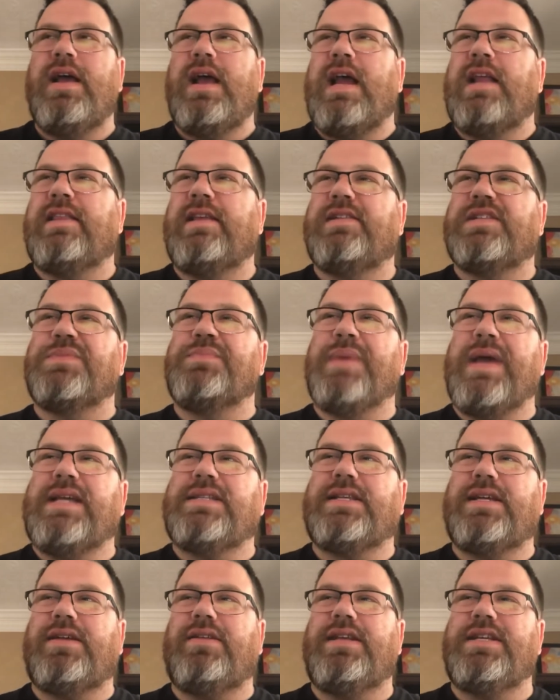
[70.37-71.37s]
And that's
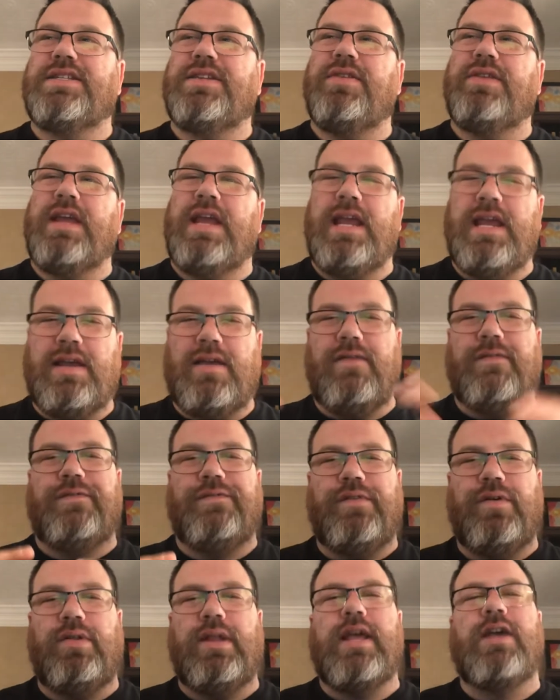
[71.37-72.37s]
basically so that he could
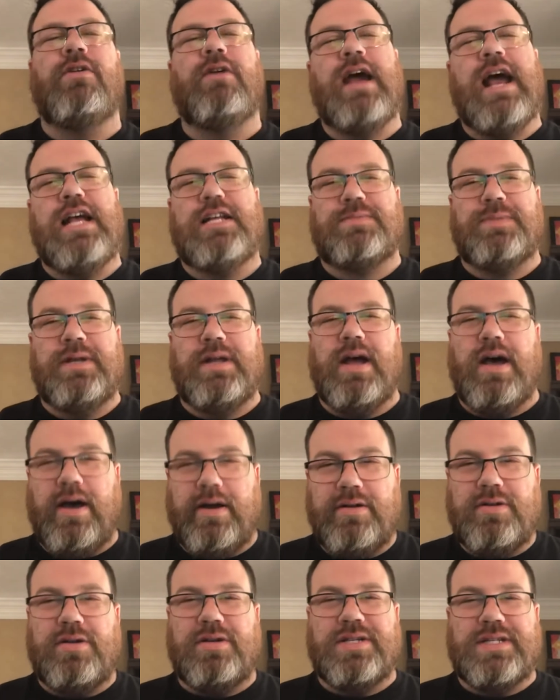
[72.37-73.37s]
fully grasp and
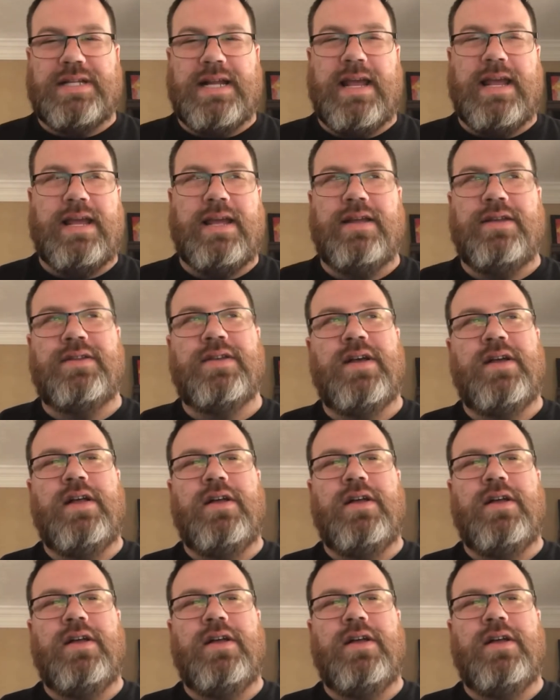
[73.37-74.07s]
understand